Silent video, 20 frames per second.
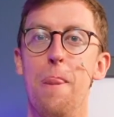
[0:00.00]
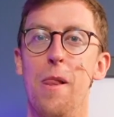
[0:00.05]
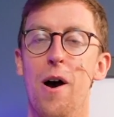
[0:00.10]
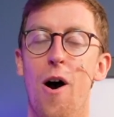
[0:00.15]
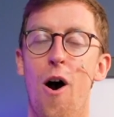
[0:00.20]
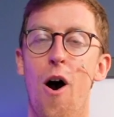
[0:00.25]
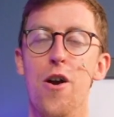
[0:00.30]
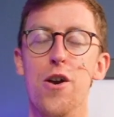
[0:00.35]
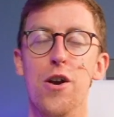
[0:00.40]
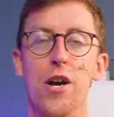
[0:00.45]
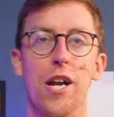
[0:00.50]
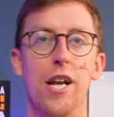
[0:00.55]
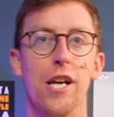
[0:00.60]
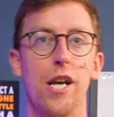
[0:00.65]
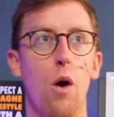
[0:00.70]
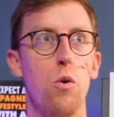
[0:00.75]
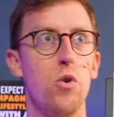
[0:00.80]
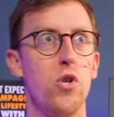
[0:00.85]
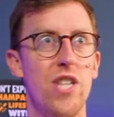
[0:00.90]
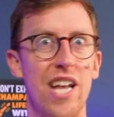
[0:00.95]
Are you gonna
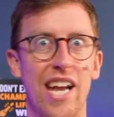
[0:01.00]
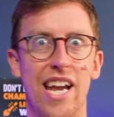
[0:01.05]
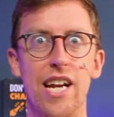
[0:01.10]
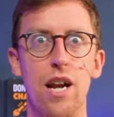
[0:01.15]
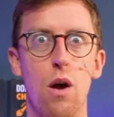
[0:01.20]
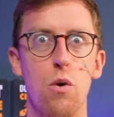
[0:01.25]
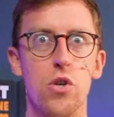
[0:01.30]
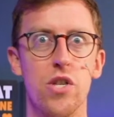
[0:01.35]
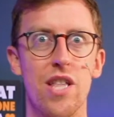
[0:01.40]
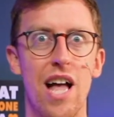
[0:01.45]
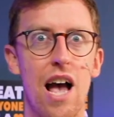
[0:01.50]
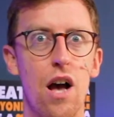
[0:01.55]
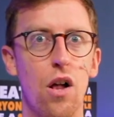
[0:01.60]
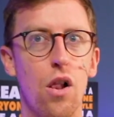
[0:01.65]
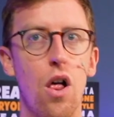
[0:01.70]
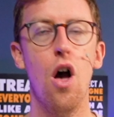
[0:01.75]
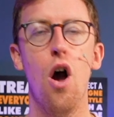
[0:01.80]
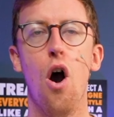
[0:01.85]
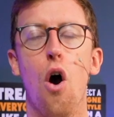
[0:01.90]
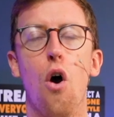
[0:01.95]
go sticky note style,
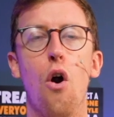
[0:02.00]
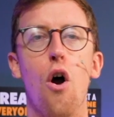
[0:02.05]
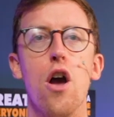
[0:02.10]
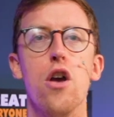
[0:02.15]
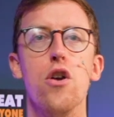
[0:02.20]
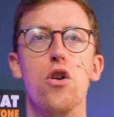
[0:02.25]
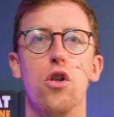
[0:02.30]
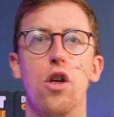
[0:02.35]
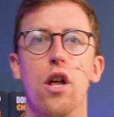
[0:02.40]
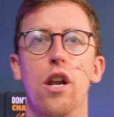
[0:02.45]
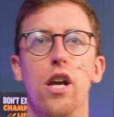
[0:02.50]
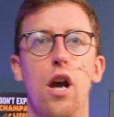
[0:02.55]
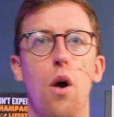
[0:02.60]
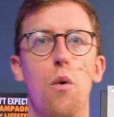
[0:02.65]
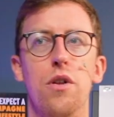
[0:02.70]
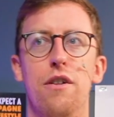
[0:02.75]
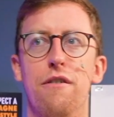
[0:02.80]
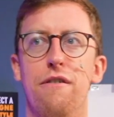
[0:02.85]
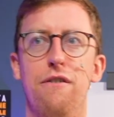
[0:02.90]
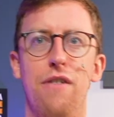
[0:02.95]
or are you just gonna go
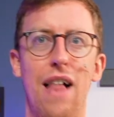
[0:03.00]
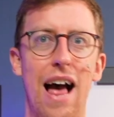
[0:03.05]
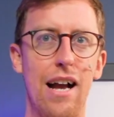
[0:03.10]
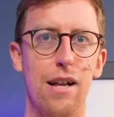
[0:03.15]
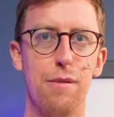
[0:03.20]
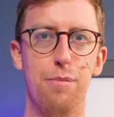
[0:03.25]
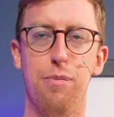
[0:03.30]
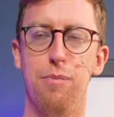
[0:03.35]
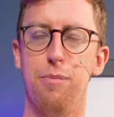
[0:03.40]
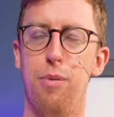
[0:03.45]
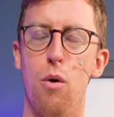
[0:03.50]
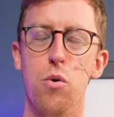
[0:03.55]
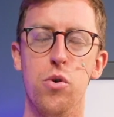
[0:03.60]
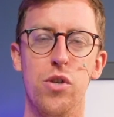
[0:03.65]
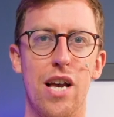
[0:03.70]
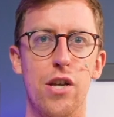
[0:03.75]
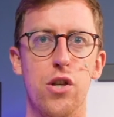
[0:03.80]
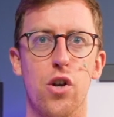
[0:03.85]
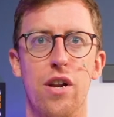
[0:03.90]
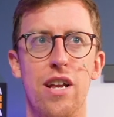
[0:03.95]
with the flag
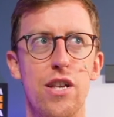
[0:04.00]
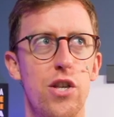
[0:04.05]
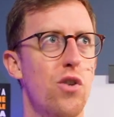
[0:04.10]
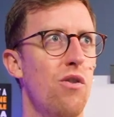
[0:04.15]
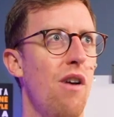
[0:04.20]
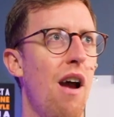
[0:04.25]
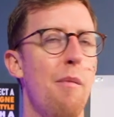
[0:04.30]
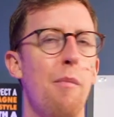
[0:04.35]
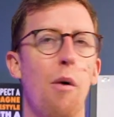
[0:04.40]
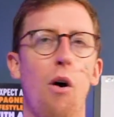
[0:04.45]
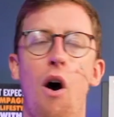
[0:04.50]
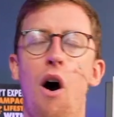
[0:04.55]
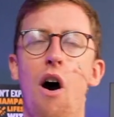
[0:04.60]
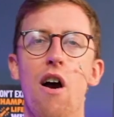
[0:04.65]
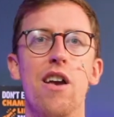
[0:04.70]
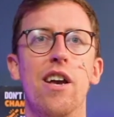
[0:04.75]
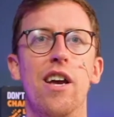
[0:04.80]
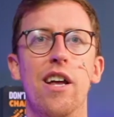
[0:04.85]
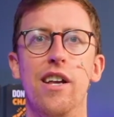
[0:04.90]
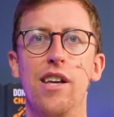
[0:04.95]
process on Instagram, or are you
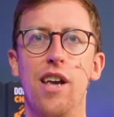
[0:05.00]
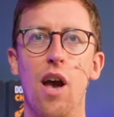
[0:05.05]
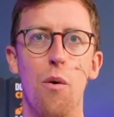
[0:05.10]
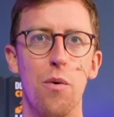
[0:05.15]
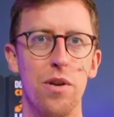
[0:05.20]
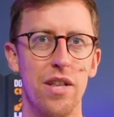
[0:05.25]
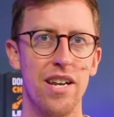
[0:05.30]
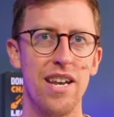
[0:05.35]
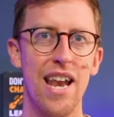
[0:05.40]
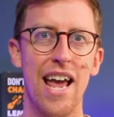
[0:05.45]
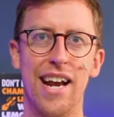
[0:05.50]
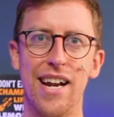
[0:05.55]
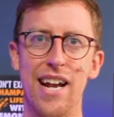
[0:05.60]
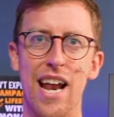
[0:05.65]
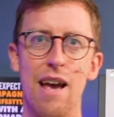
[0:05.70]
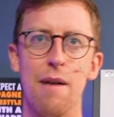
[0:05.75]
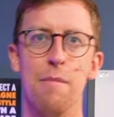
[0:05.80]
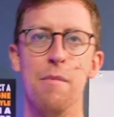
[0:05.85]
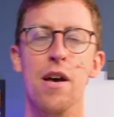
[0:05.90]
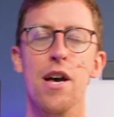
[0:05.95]
gonna go with the
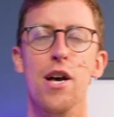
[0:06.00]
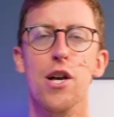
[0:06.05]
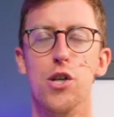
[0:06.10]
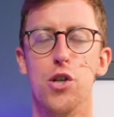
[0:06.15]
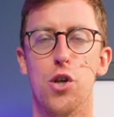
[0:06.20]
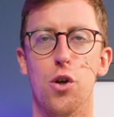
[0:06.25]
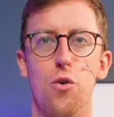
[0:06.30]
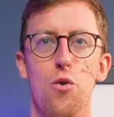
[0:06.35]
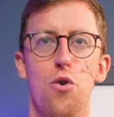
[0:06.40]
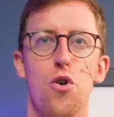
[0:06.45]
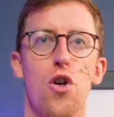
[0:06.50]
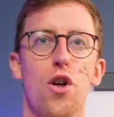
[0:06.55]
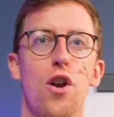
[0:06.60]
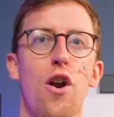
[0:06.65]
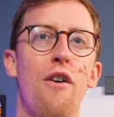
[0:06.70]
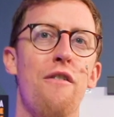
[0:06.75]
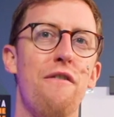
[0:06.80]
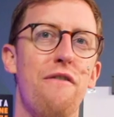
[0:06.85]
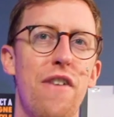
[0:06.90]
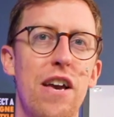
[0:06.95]
nickname solution
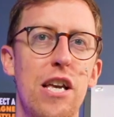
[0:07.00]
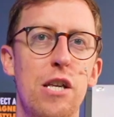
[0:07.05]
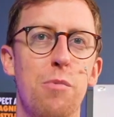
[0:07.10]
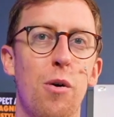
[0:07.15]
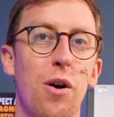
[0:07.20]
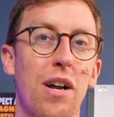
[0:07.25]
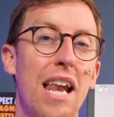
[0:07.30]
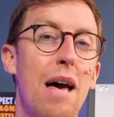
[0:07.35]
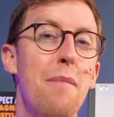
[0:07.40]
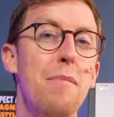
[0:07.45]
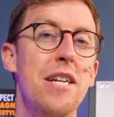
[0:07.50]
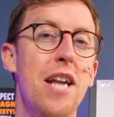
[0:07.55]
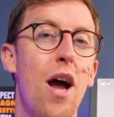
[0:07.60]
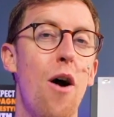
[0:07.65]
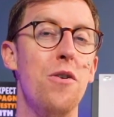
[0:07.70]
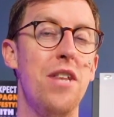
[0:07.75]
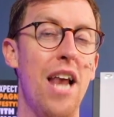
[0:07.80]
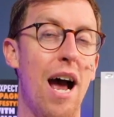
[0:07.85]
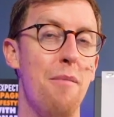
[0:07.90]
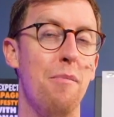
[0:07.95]
on Facebook? Let me know
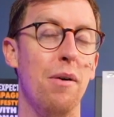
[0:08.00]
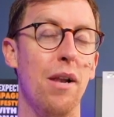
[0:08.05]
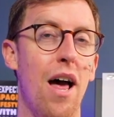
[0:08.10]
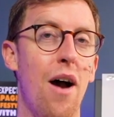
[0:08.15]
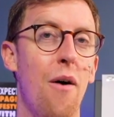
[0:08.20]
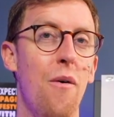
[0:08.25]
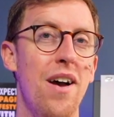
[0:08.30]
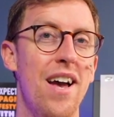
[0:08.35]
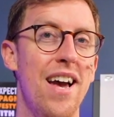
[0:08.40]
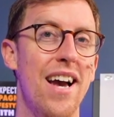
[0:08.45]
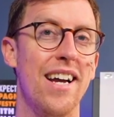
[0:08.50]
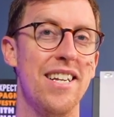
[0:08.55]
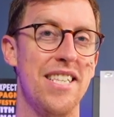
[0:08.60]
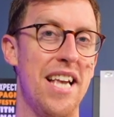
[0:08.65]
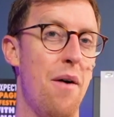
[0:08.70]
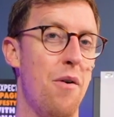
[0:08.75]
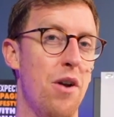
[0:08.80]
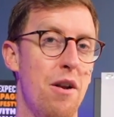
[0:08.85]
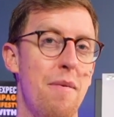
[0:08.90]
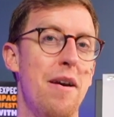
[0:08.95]
down below, because I
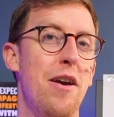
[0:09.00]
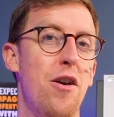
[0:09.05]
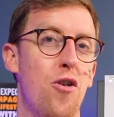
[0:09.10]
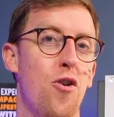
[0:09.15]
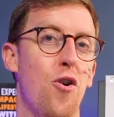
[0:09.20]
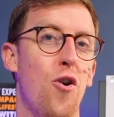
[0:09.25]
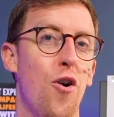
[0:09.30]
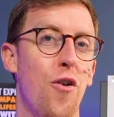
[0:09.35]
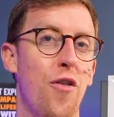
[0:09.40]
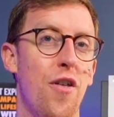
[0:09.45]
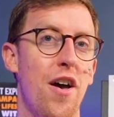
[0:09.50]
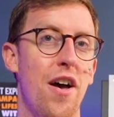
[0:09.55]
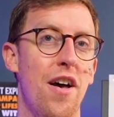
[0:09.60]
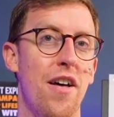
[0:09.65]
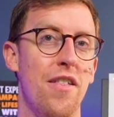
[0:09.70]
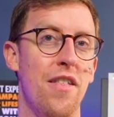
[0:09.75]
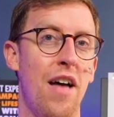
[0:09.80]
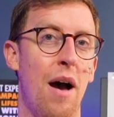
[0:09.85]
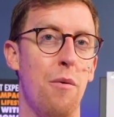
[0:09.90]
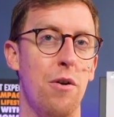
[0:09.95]
wanna make sure that,
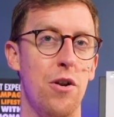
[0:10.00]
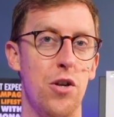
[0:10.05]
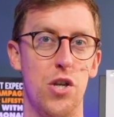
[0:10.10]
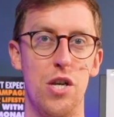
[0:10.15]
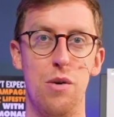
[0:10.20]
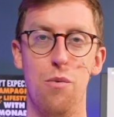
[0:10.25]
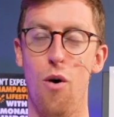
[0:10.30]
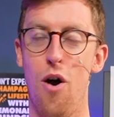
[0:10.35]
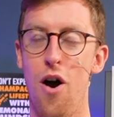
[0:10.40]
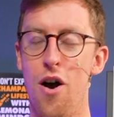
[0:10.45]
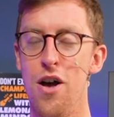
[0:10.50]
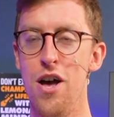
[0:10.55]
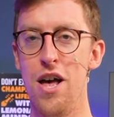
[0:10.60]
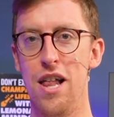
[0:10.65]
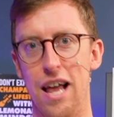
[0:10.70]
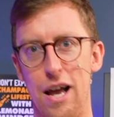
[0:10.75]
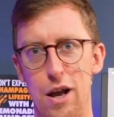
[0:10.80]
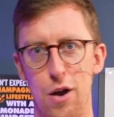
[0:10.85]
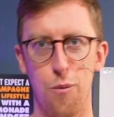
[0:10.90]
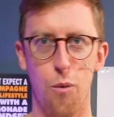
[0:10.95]
I wanna see what,
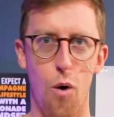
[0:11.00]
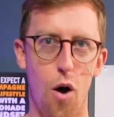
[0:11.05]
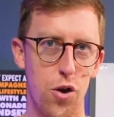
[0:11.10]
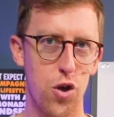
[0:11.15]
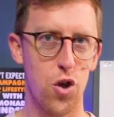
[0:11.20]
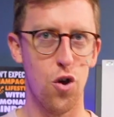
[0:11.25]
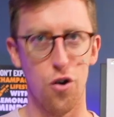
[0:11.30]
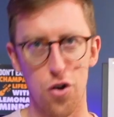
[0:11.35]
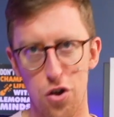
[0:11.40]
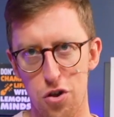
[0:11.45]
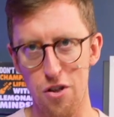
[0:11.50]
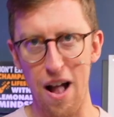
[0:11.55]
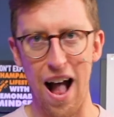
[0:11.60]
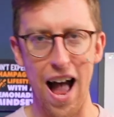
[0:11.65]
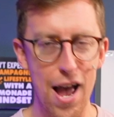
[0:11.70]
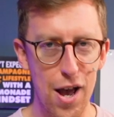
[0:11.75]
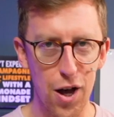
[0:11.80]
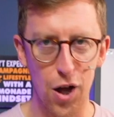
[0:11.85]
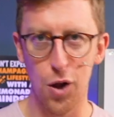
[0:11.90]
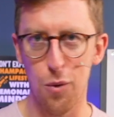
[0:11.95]
like, what's your
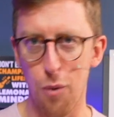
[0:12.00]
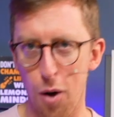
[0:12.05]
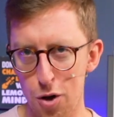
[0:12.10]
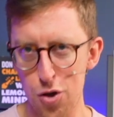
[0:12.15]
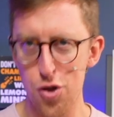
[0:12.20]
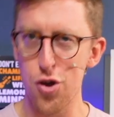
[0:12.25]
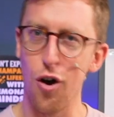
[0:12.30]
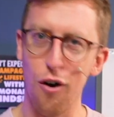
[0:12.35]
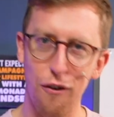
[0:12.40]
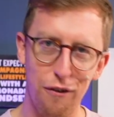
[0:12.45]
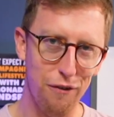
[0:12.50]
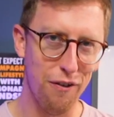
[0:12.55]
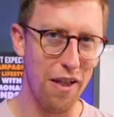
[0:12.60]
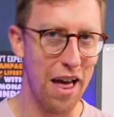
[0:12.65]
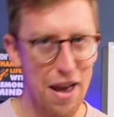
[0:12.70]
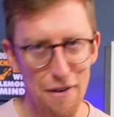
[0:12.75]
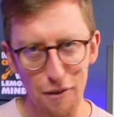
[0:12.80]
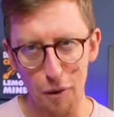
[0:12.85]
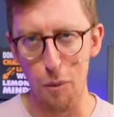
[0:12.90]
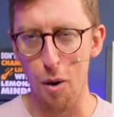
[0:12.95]
style, what's your
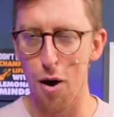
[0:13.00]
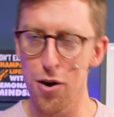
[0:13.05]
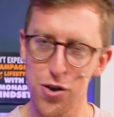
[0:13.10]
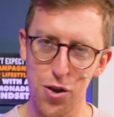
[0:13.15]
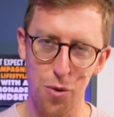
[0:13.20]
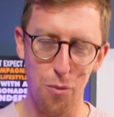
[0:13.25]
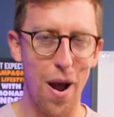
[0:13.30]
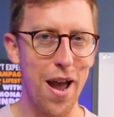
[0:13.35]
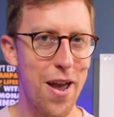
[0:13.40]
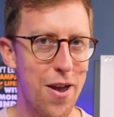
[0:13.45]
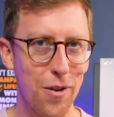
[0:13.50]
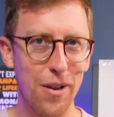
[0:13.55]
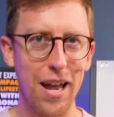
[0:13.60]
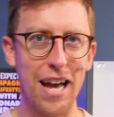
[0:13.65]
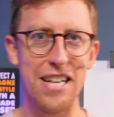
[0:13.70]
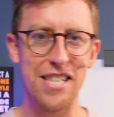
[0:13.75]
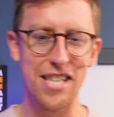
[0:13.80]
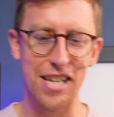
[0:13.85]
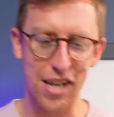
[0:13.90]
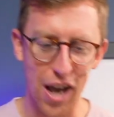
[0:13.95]
flavor, what's the way you
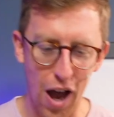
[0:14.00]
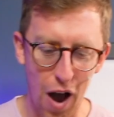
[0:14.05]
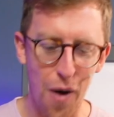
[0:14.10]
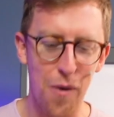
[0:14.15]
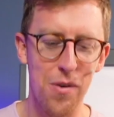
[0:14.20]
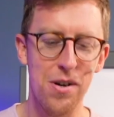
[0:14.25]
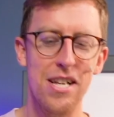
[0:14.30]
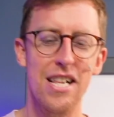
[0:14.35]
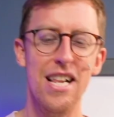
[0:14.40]
like to go.